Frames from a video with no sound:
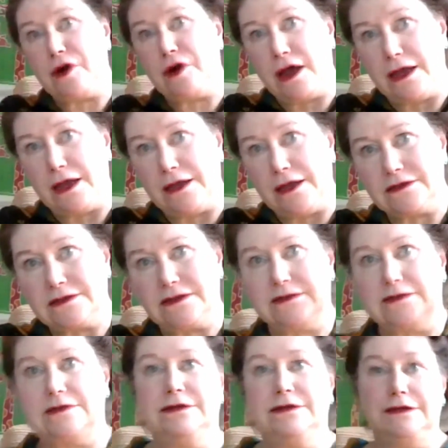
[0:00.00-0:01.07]
of
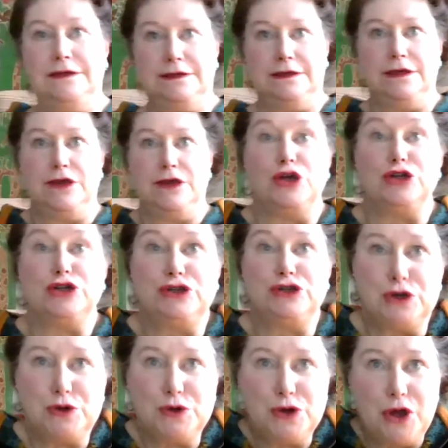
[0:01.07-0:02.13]
Rights,
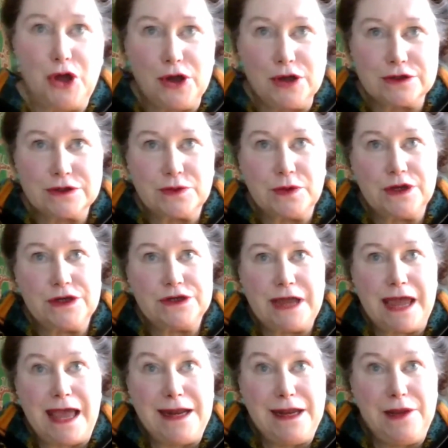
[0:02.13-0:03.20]
do not wish
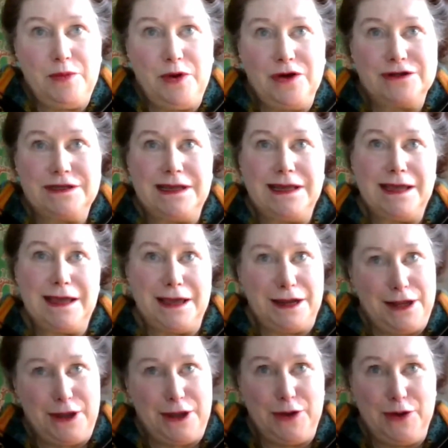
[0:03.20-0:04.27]
anybody
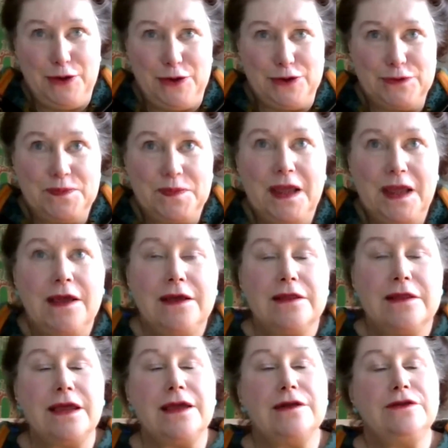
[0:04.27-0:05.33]
any good.
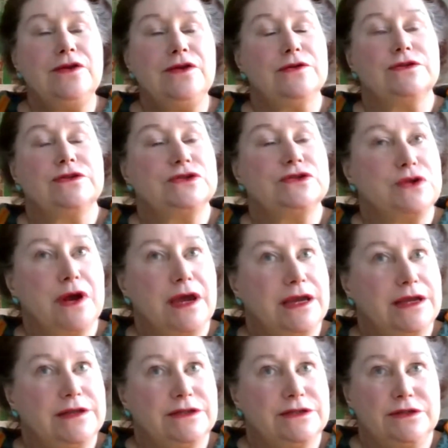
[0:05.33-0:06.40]
They are not
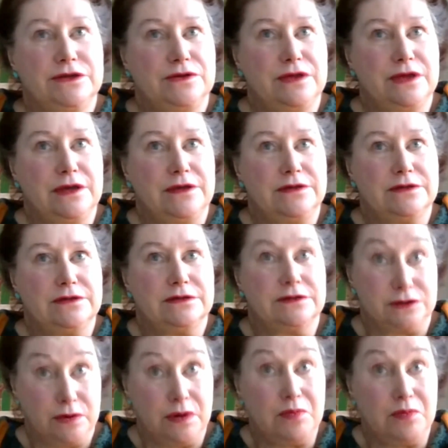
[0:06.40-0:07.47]
trying to do this
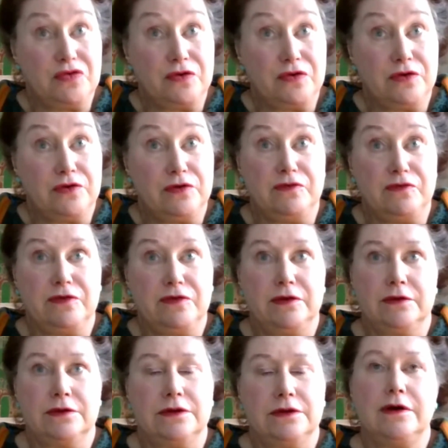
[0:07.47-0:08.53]
to improve
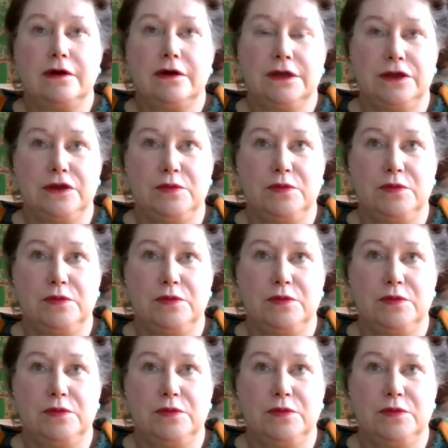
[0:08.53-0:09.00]
our